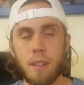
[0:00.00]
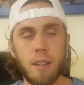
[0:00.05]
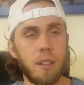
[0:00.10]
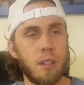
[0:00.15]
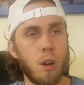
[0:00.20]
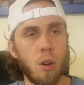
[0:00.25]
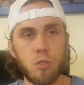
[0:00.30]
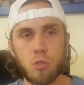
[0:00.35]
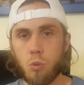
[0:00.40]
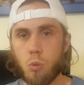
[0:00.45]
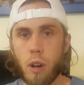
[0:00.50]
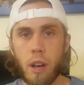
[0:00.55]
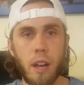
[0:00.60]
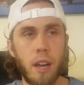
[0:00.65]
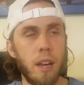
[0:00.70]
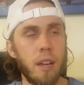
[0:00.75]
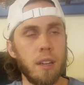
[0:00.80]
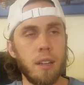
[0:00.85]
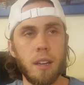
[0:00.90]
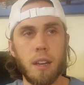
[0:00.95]
it goes
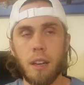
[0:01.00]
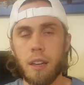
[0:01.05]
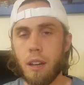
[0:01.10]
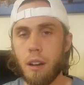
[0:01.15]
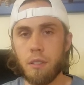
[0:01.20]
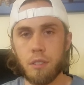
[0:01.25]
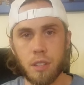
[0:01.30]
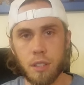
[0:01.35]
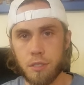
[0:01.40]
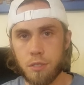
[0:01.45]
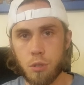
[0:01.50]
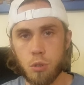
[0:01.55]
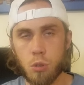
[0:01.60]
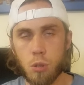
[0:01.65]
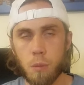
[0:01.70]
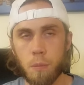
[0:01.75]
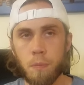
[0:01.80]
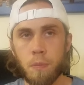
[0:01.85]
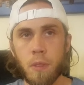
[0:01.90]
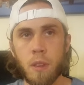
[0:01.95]
away, and everything's
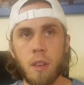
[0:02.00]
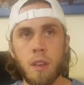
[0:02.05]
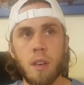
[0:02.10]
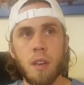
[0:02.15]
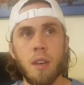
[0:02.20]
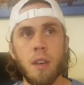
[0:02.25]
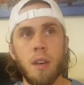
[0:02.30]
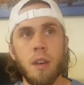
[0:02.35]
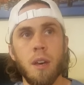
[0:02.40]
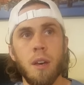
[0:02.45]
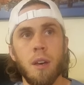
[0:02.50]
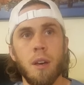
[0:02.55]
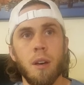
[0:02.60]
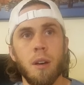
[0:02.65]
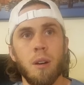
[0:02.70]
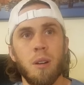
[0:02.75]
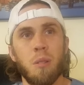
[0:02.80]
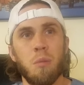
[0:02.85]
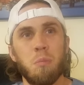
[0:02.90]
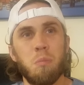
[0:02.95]
cool.
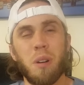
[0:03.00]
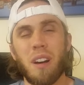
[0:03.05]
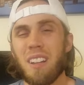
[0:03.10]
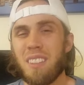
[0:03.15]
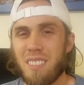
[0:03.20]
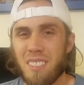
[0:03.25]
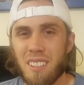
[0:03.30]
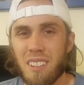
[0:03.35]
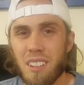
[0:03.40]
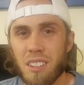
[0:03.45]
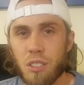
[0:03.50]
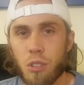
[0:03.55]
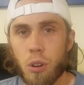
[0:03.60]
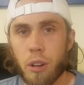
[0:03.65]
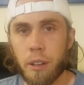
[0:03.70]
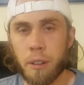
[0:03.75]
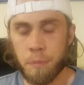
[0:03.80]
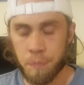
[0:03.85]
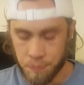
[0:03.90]
But it's a little annoying.